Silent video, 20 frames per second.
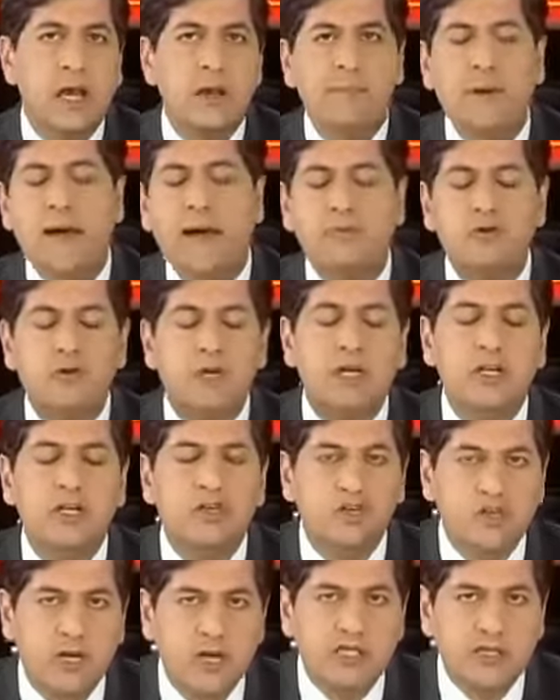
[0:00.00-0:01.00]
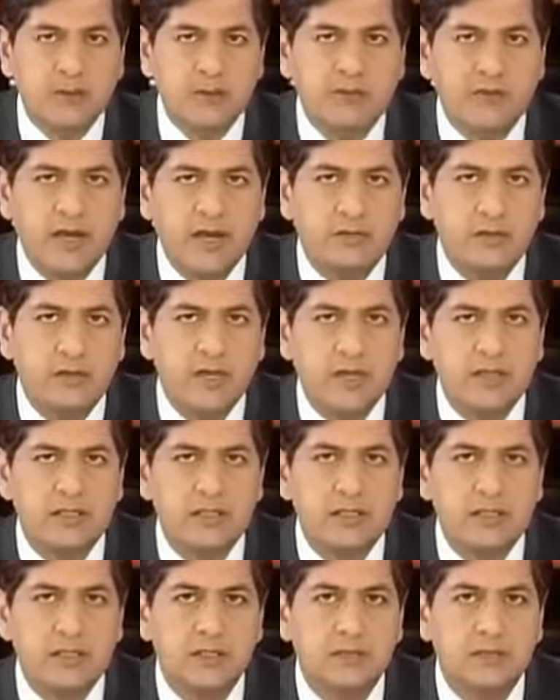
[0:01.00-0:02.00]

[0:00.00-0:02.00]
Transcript: Perhaps you can share some of that with us.